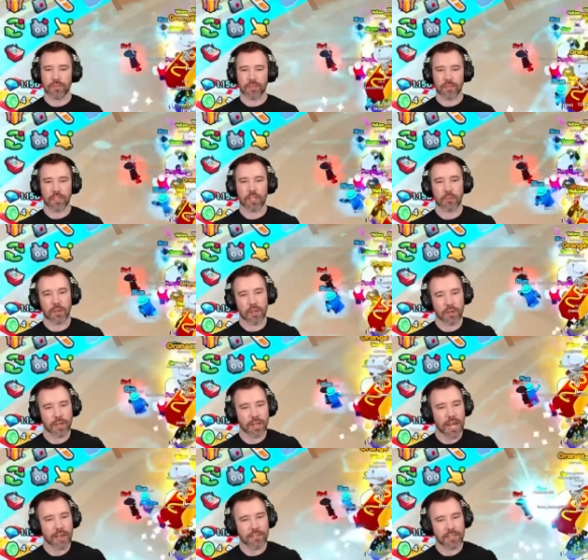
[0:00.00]
Come on, I
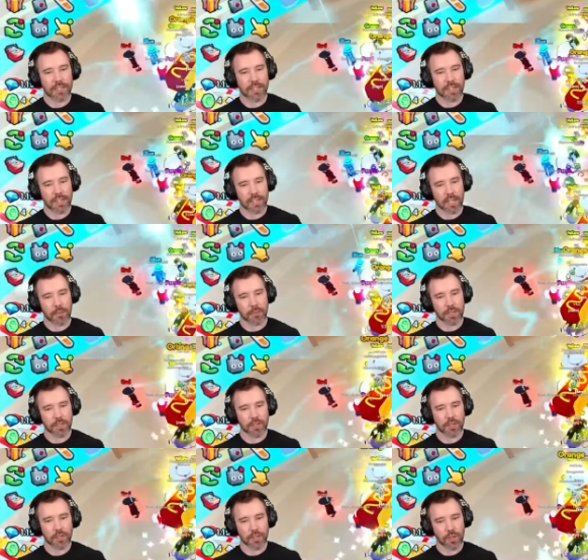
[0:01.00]
gotta have a Titanic coming here
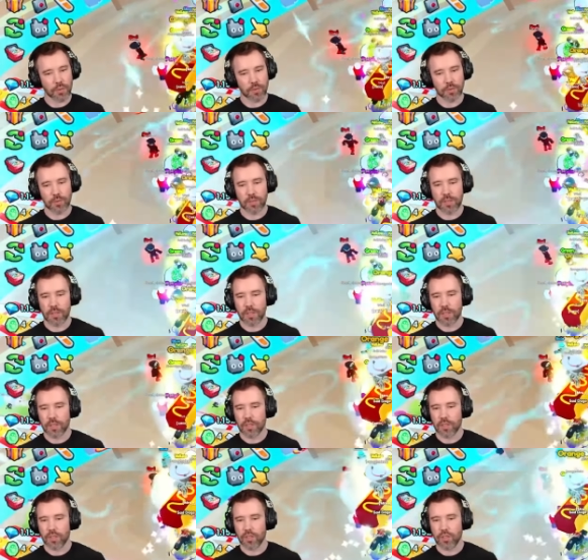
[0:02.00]
soon.
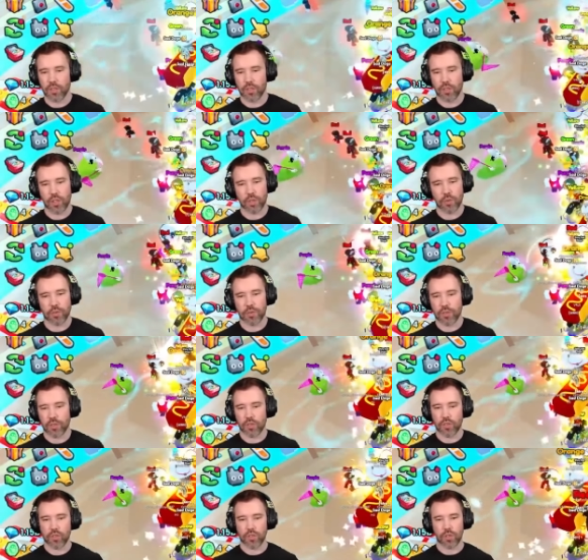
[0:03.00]
Soon,
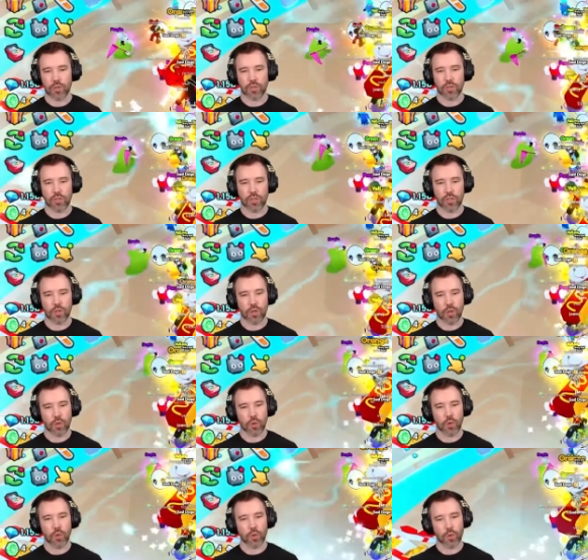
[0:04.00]
soon, soon.
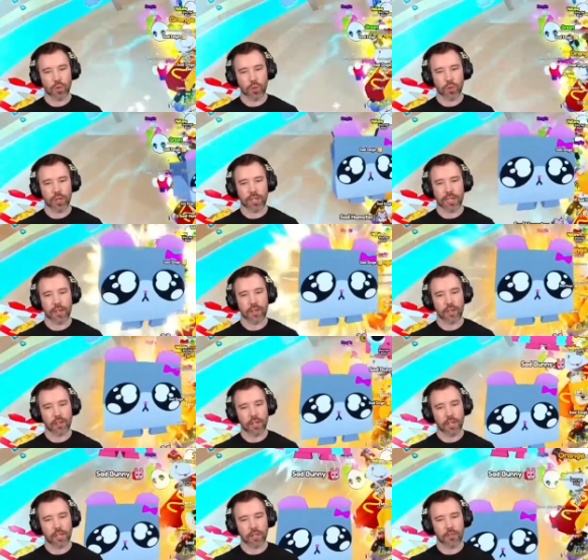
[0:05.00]
Oh, you're gonna get all the
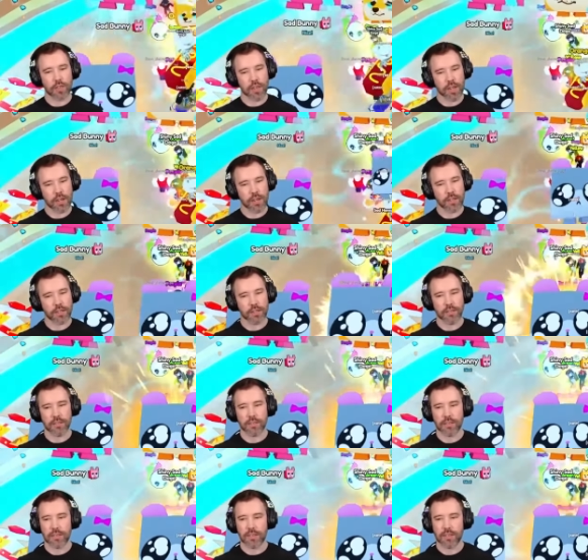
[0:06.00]
luck over there.
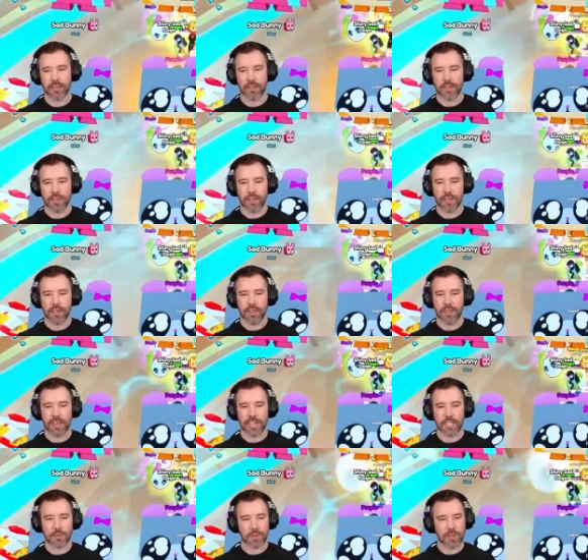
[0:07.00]

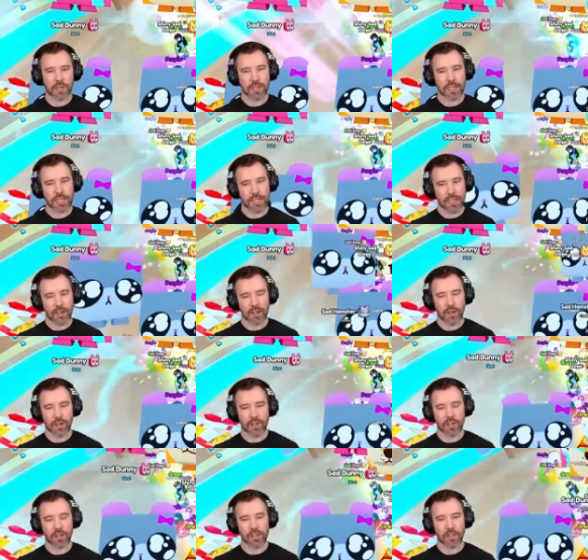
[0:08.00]
That's what you're gonna get, all
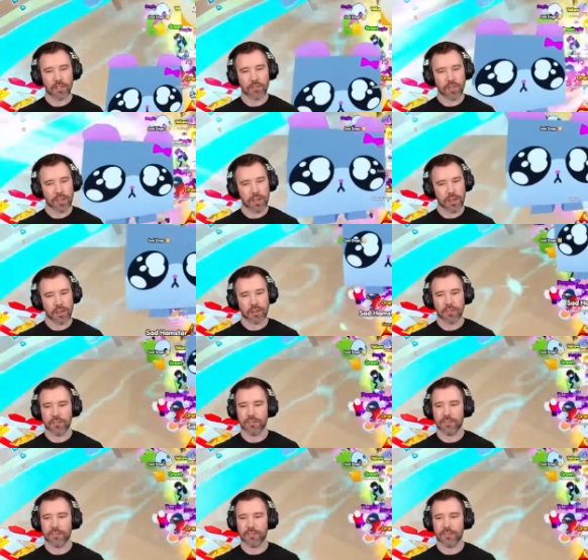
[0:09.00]
the luck over there.